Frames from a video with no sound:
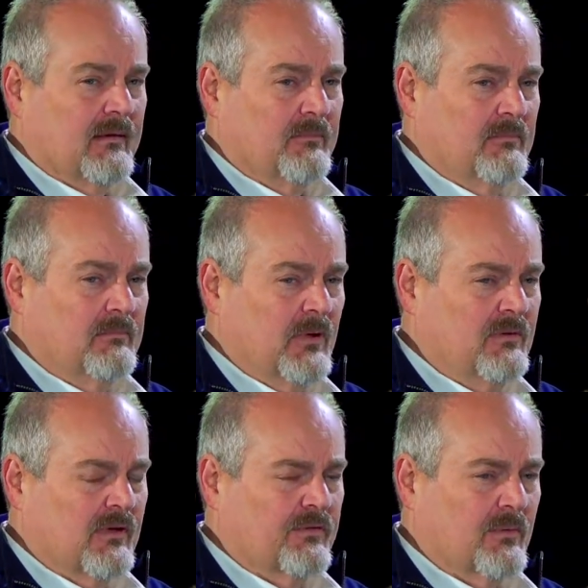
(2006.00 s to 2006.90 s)
mood
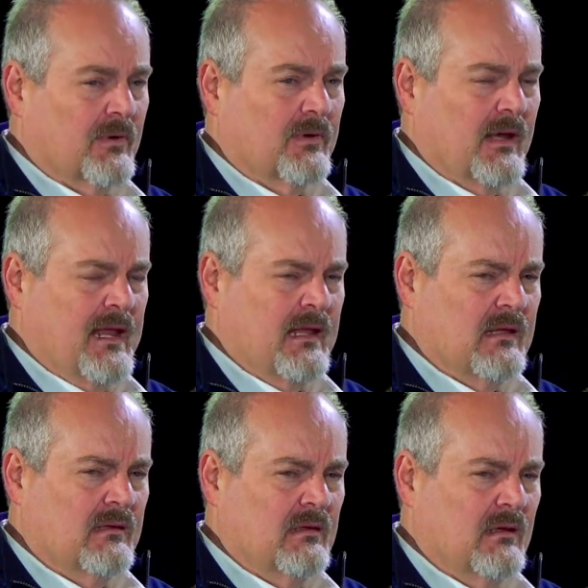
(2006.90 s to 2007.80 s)
disorder.
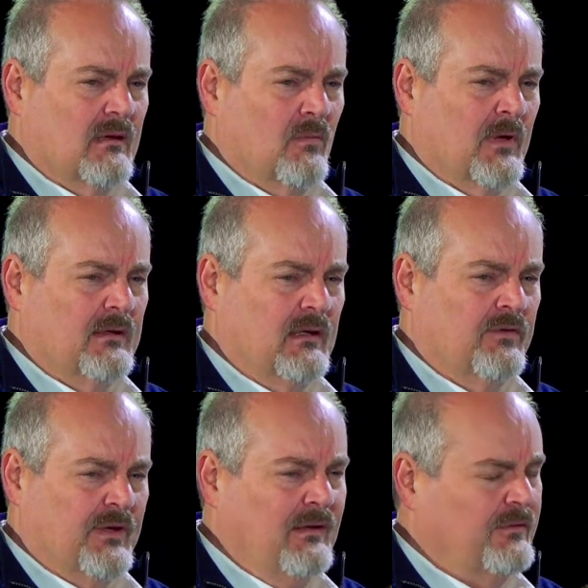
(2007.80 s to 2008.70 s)
And what is
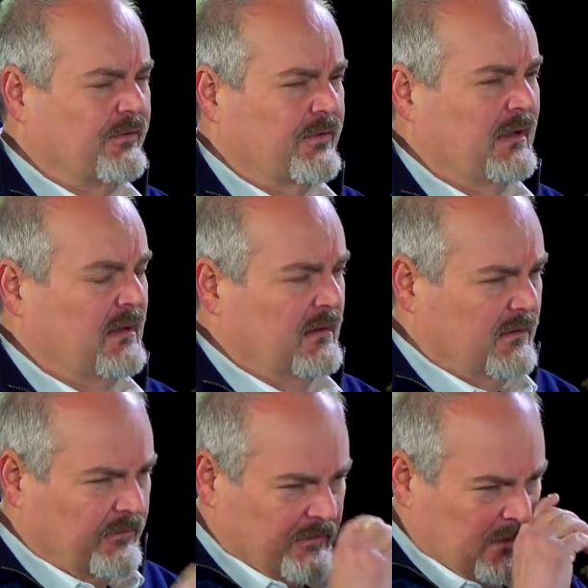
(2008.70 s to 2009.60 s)
interesting
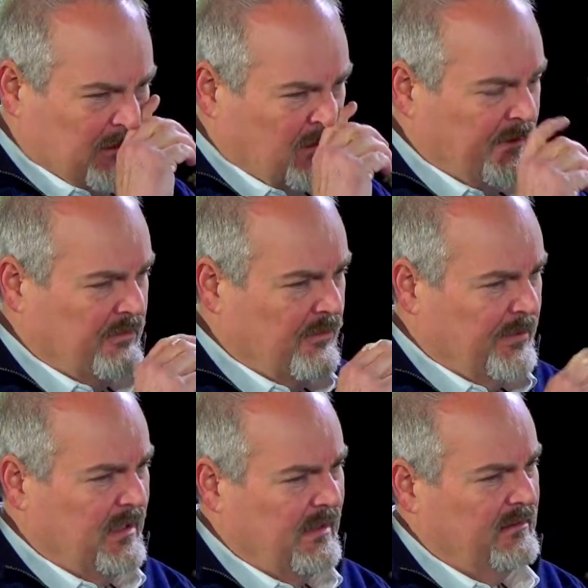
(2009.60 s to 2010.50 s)
is that when you
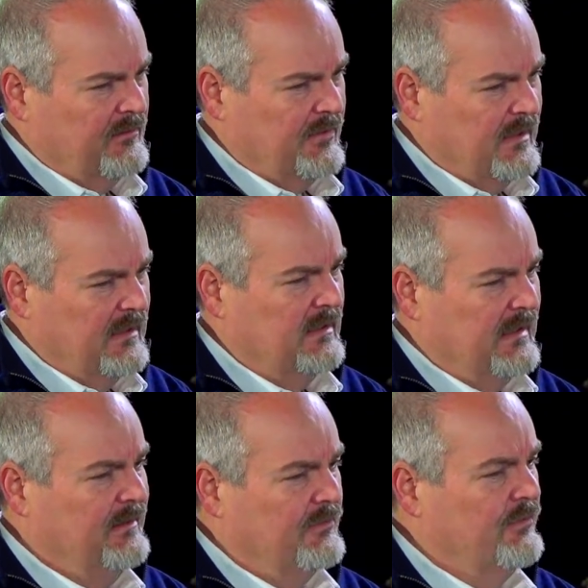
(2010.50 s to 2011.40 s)
begin to get
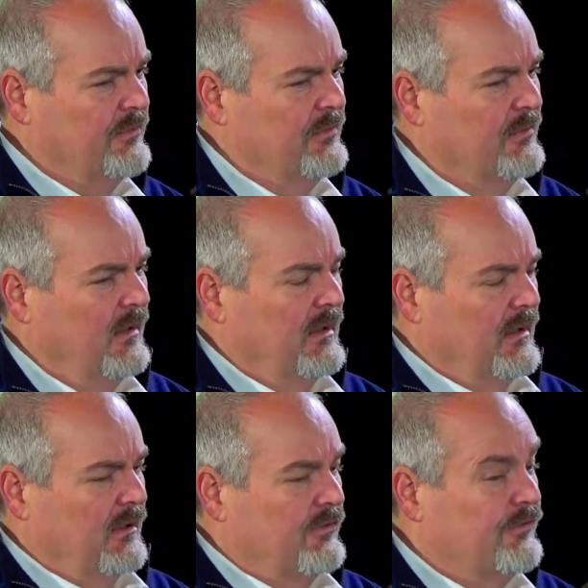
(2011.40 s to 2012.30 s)
into
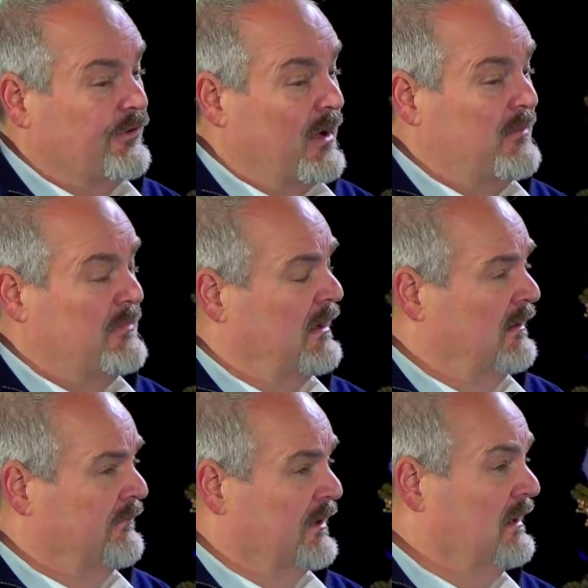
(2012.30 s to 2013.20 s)
some
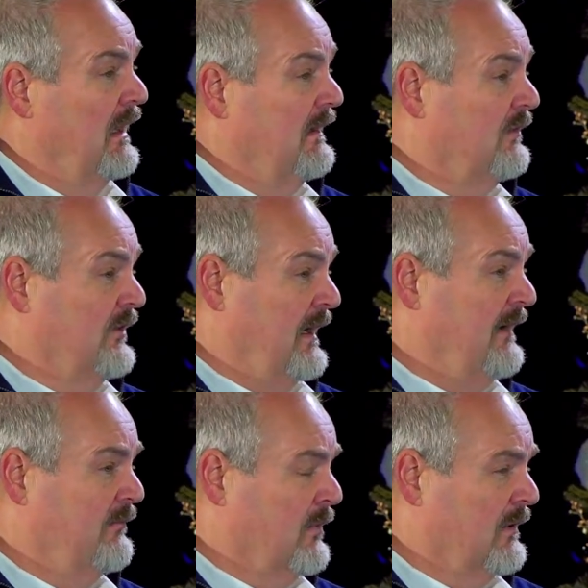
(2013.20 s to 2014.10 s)
of the clients that
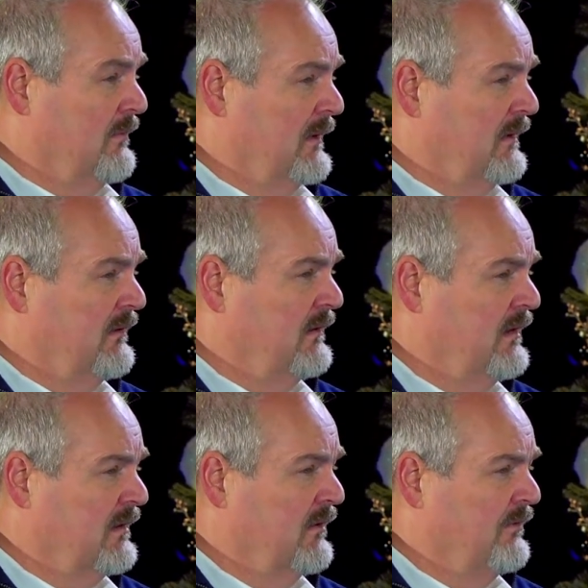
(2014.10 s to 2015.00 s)
I've worked with,
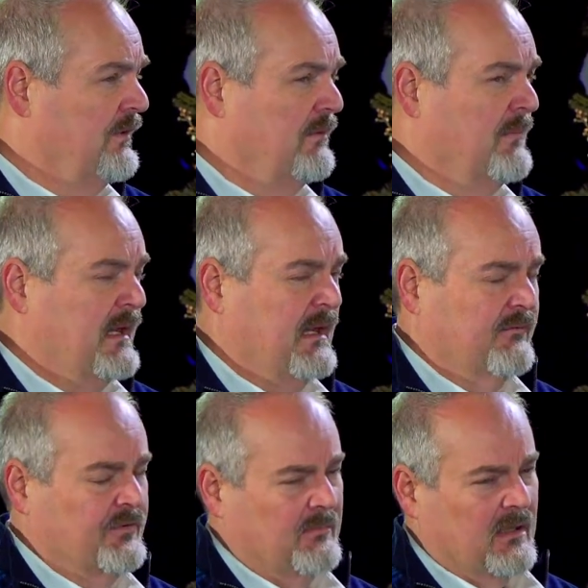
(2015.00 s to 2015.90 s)
you may have
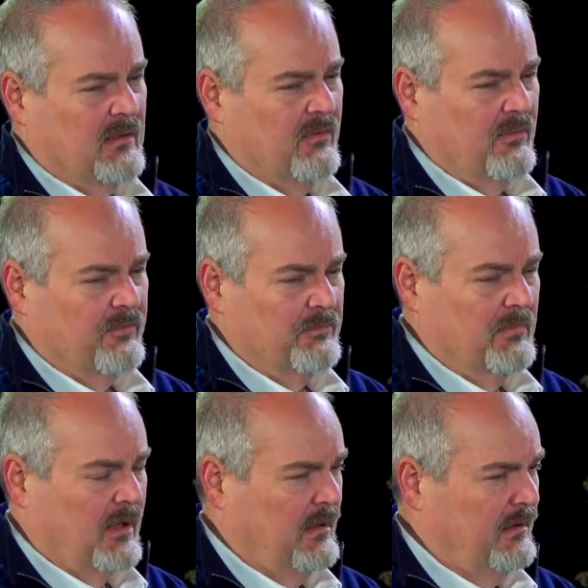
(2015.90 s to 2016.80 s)
somebody who's
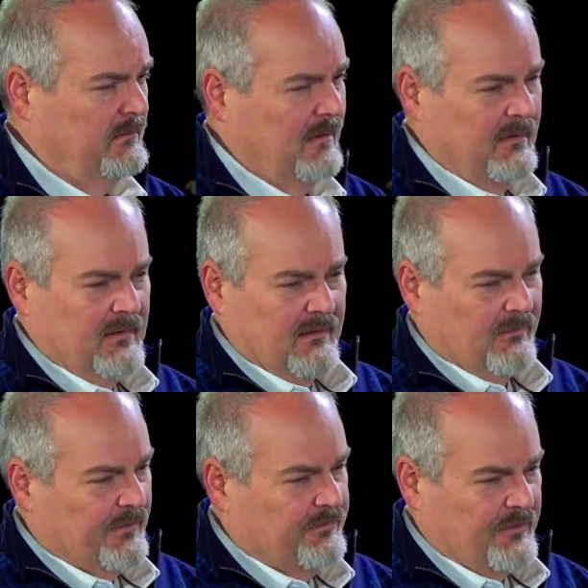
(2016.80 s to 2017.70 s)
on,
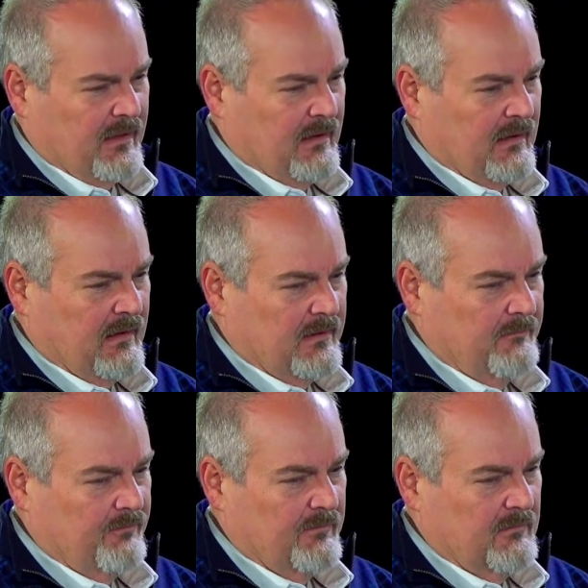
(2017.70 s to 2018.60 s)
let's say,
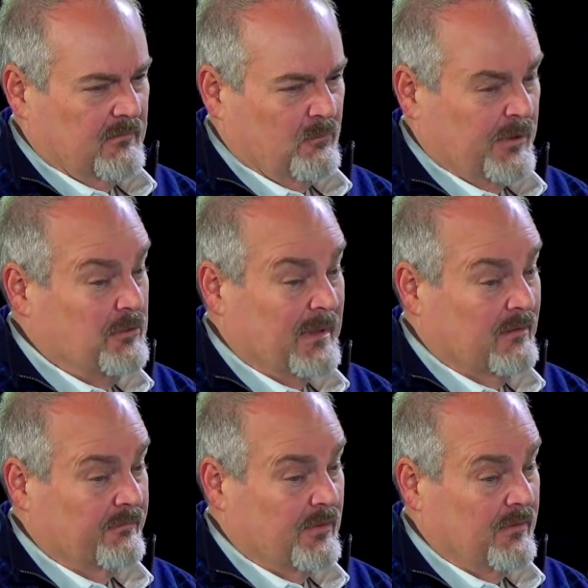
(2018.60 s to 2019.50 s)
when you
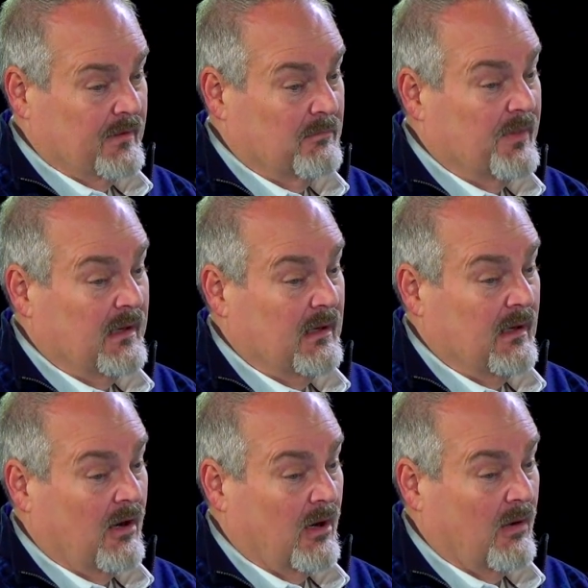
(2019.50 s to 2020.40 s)
interview them, they
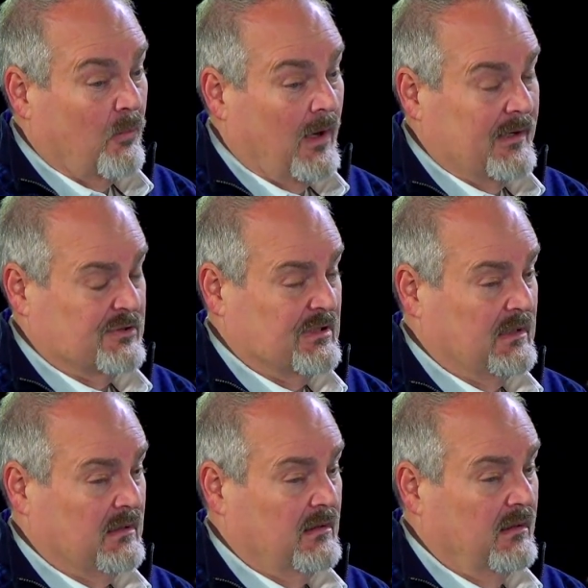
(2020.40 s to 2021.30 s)
are
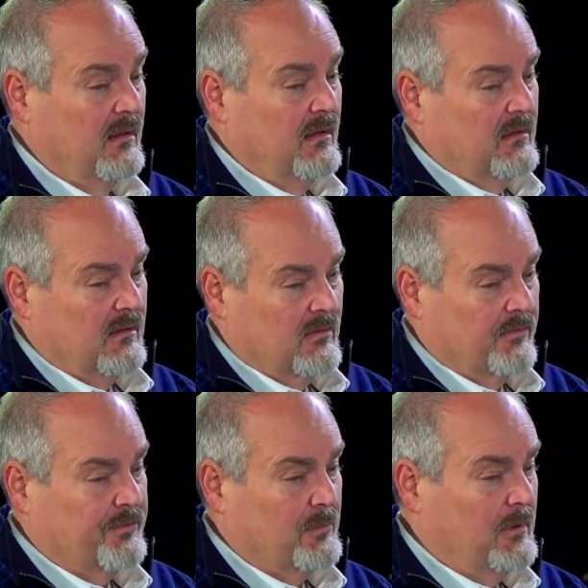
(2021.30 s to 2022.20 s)
watching,
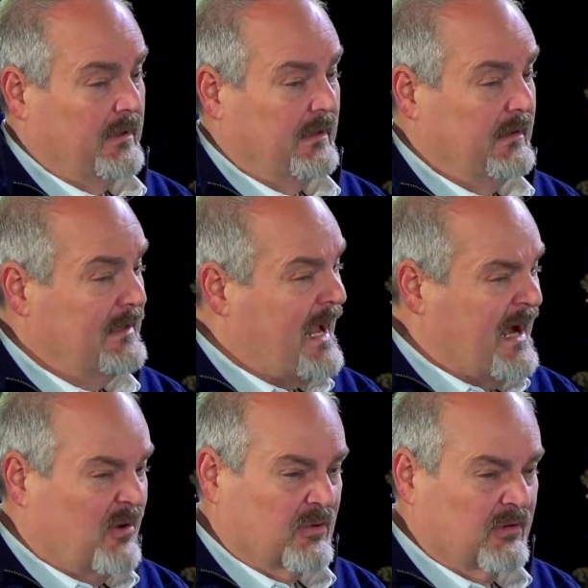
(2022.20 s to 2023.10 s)
3
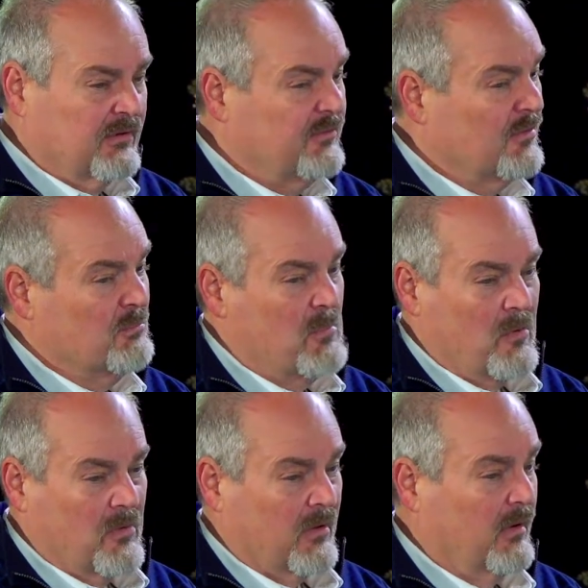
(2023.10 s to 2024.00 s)
hours or
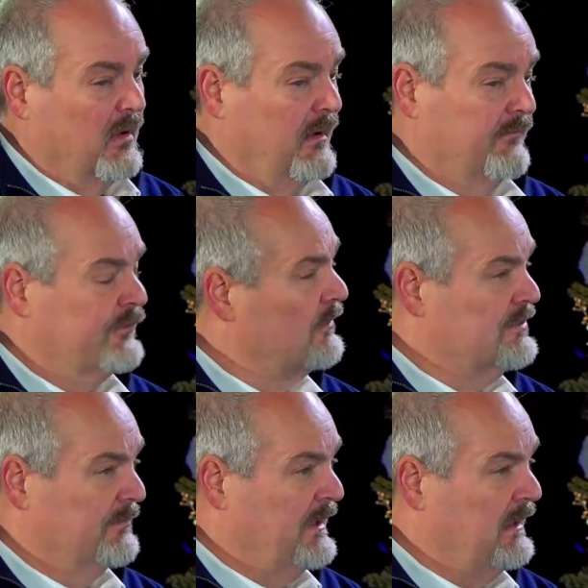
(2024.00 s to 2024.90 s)
more of
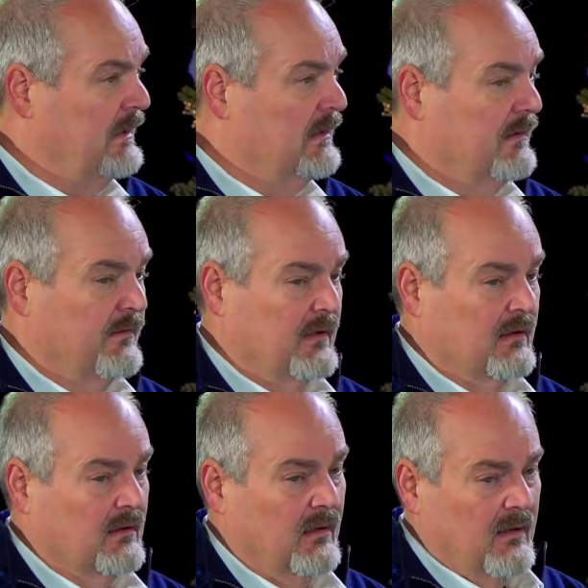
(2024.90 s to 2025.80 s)
social media.
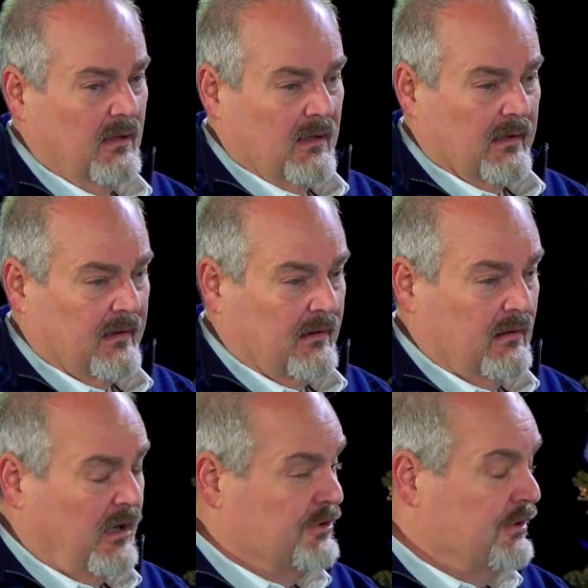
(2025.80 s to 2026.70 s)
They're
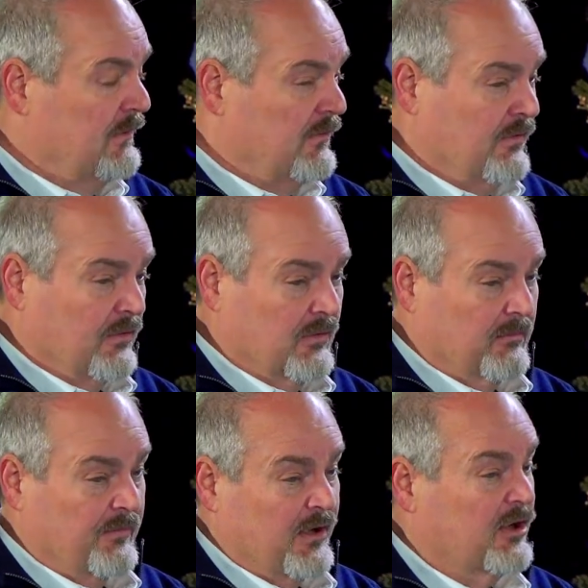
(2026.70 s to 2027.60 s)
on
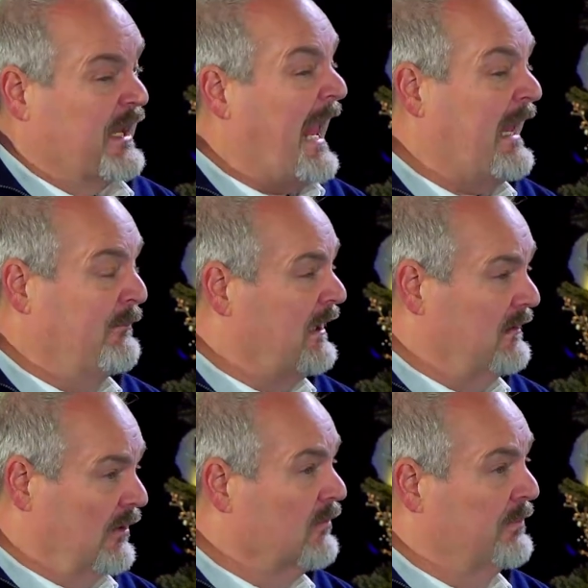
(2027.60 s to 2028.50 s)
YouTube, they're gaming,
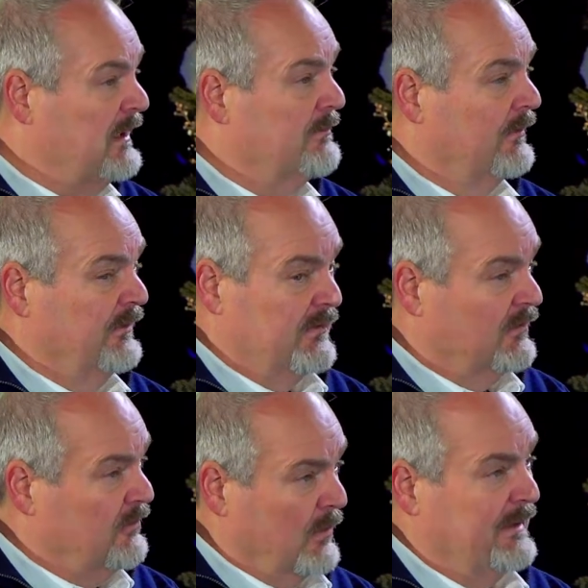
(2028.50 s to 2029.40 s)
young people in their
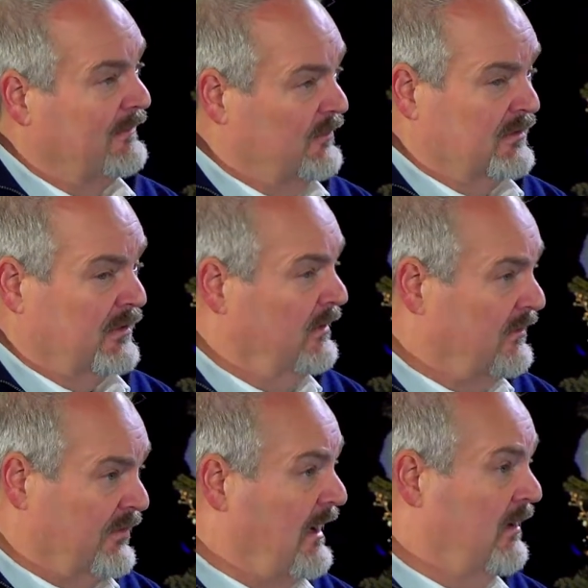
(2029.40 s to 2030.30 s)
20s and
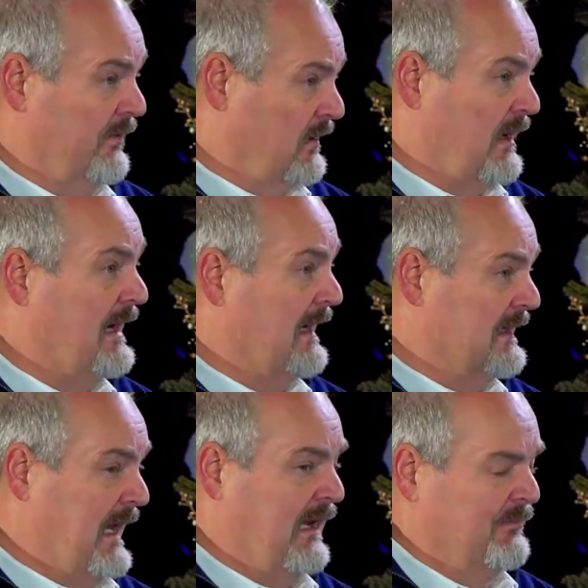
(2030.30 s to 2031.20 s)
30s now, they're high
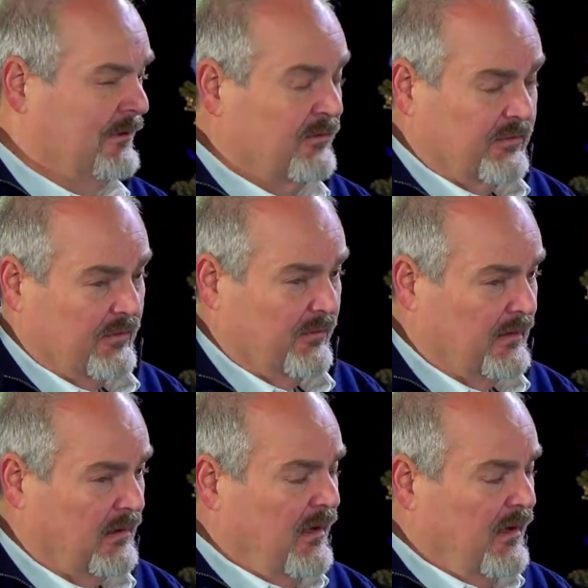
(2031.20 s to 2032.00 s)
gamers, so they're